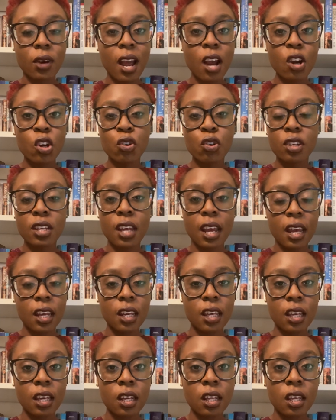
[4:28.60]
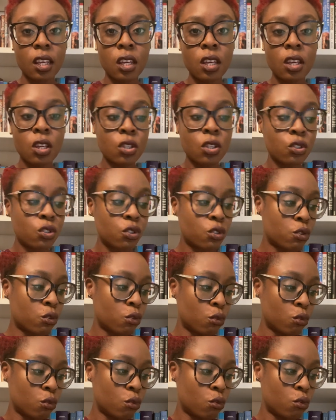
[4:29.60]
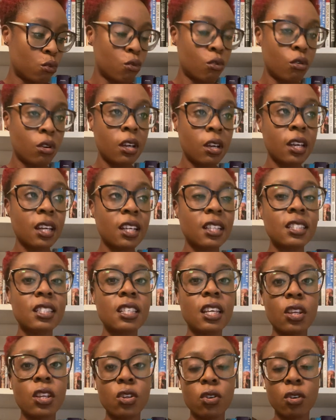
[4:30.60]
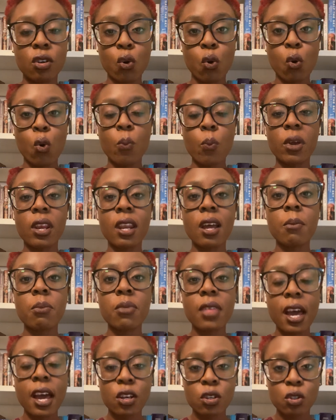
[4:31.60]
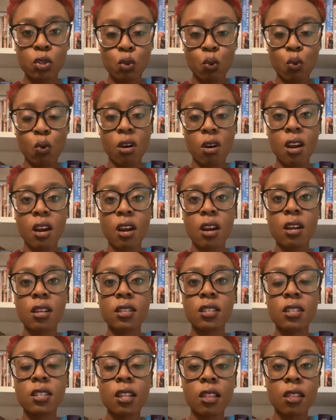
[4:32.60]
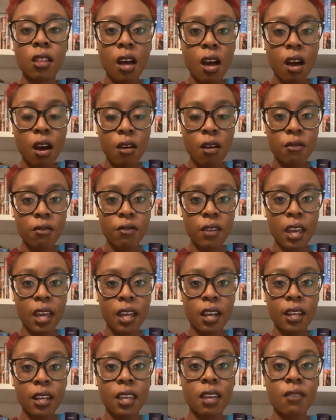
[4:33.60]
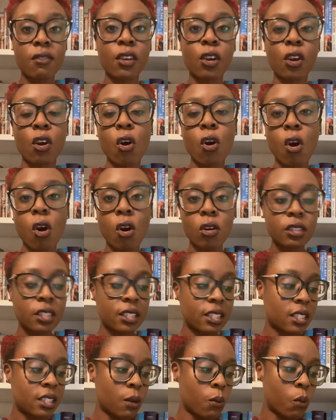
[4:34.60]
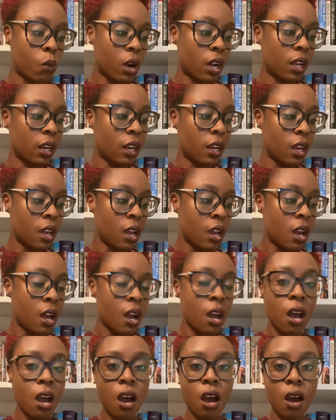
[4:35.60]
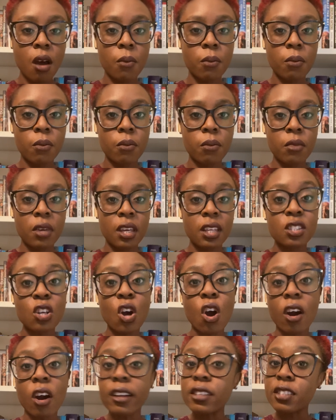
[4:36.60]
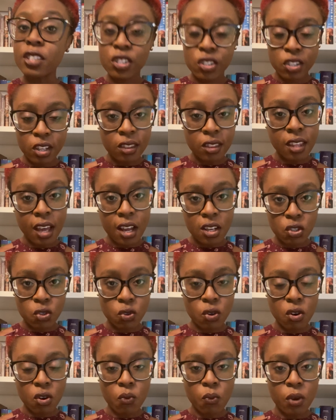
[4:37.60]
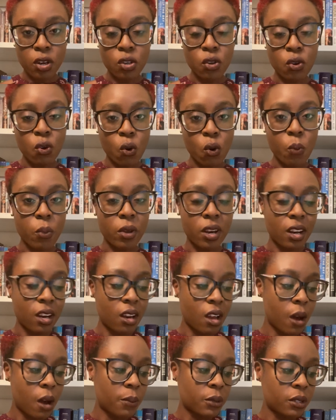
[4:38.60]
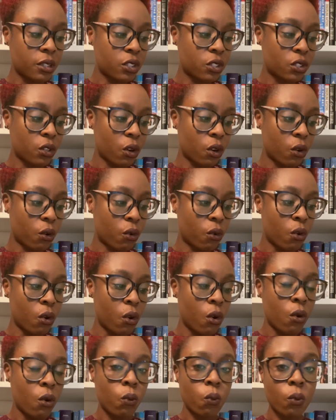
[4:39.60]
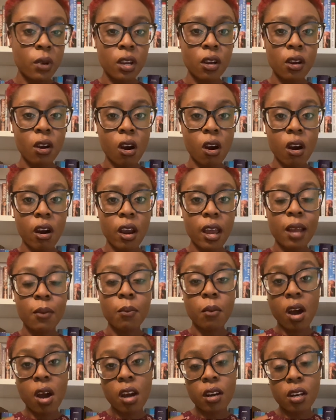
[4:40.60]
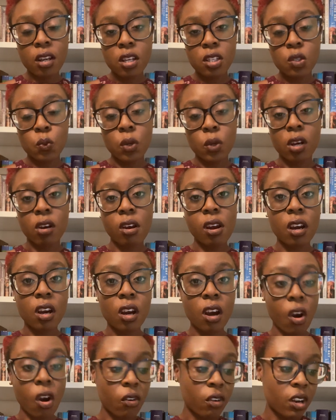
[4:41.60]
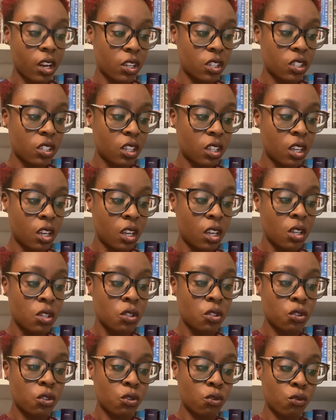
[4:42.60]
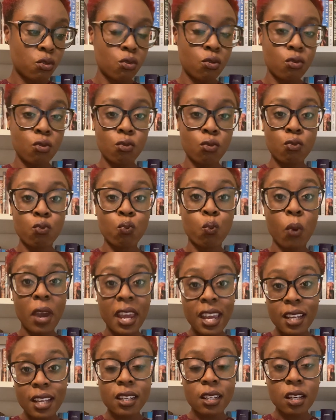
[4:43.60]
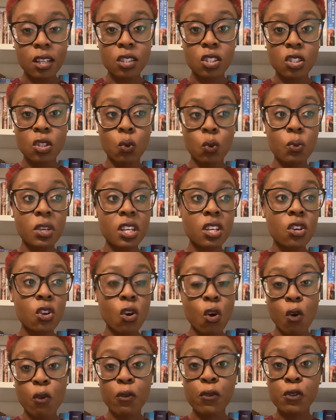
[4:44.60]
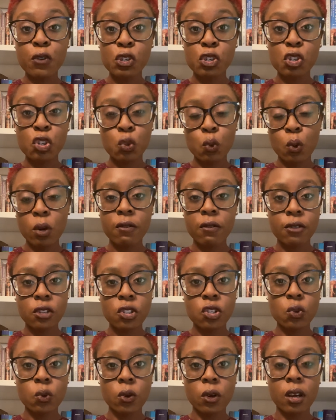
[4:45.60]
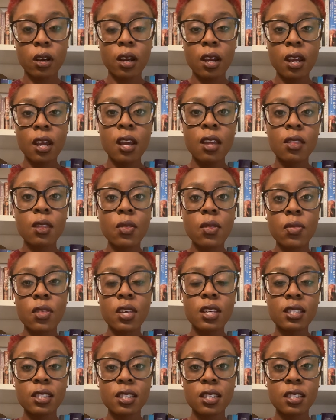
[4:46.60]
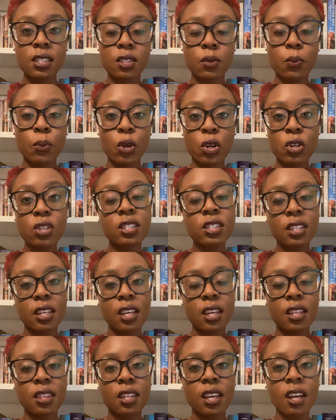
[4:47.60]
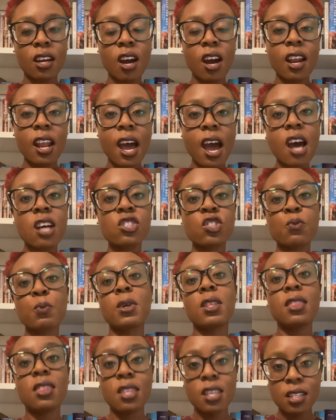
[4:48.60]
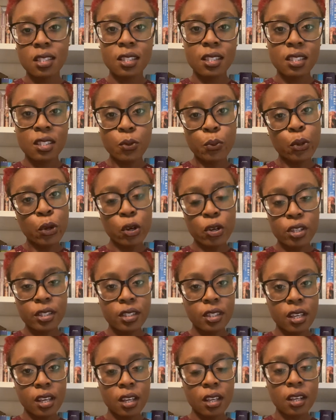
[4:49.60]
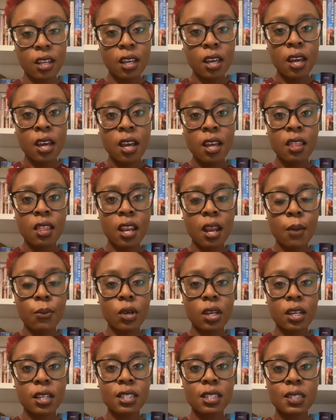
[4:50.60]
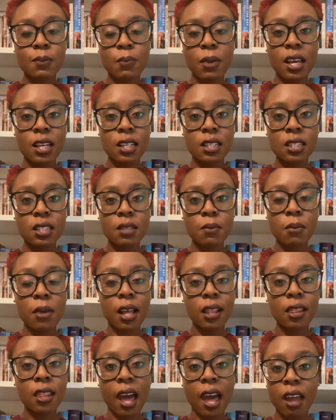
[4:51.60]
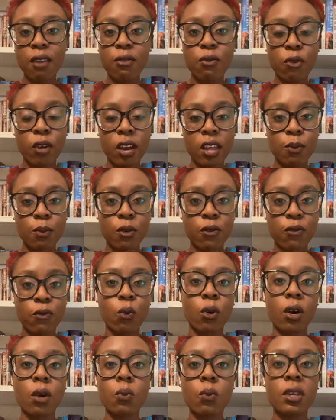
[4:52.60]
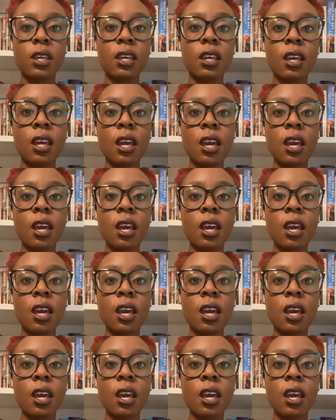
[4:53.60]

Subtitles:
created to continue to open up that door to love and giving our all to someone. It's hard to shut that door when you open it up. And so we are admonished, we are encouraged to wait until we know for sure that this is the person that God has for me. This is the person that I'm going to spend my life with before we